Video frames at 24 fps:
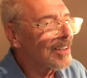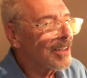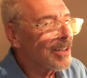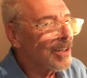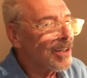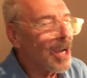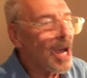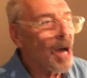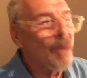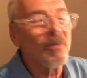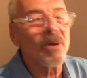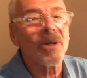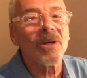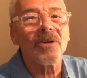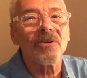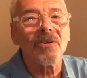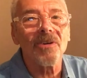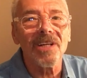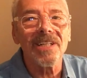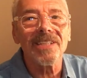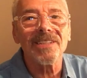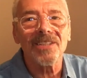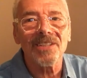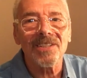
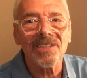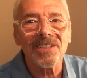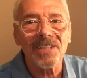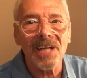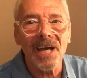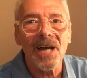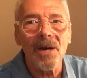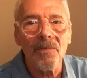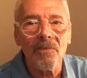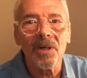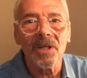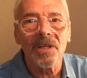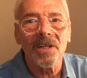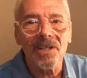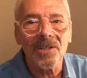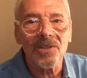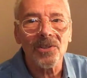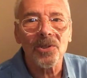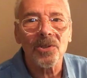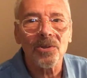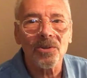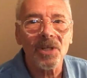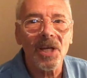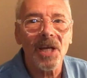emigrant, this
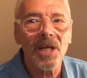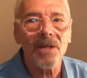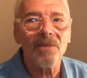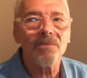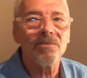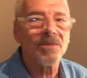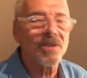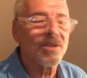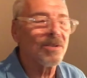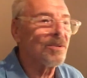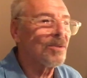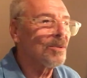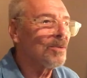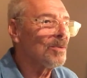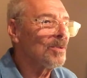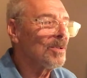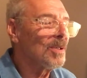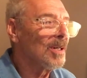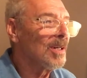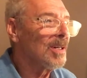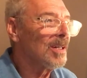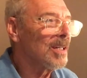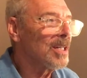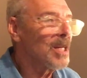eminence who came
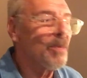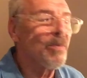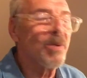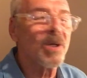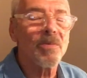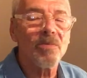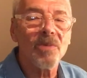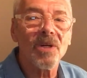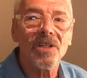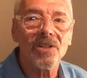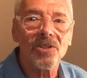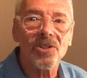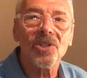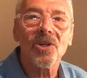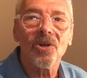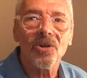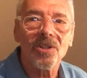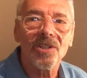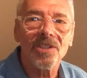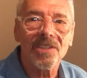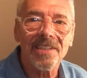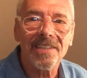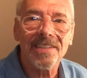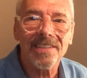to Hibbing,
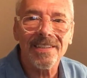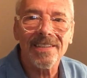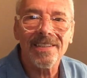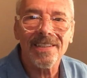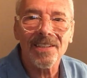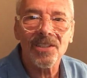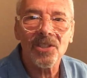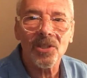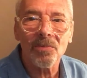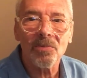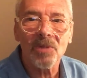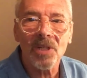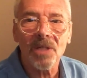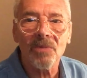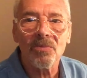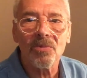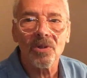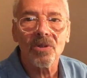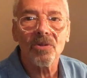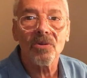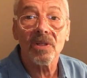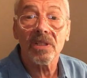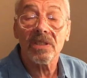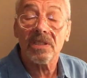Minnesota to teach him
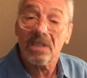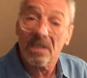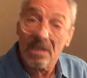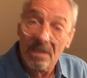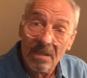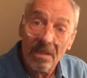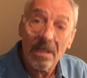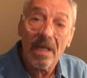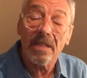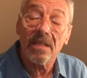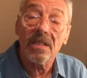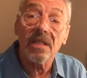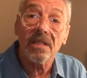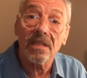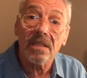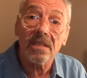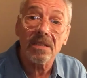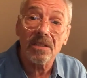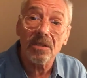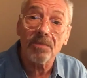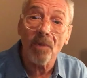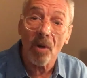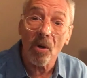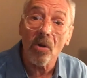Hebrew and
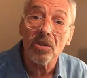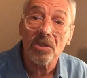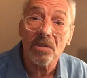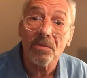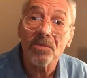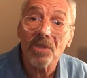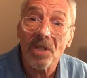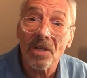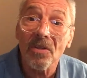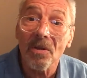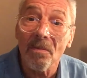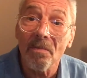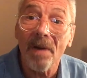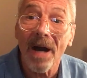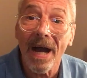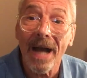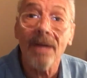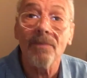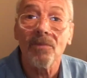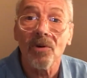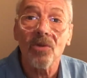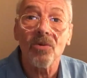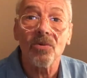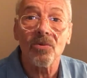expose him to the
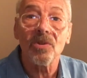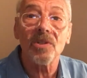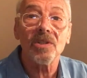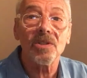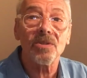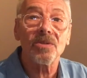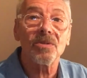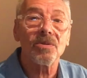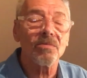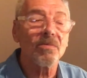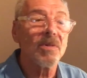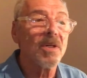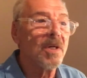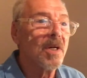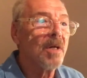Bible, which